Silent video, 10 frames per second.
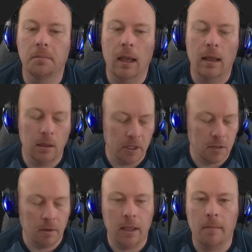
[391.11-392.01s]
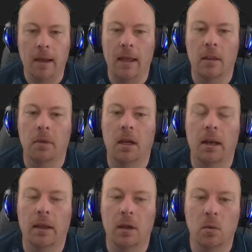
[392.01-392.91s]
And let me explain the math behind
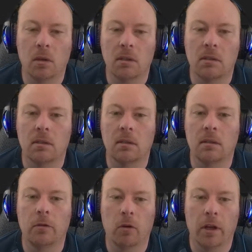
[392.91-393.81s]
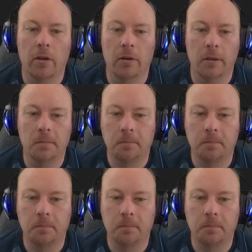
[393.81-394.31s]
how that works before I code it.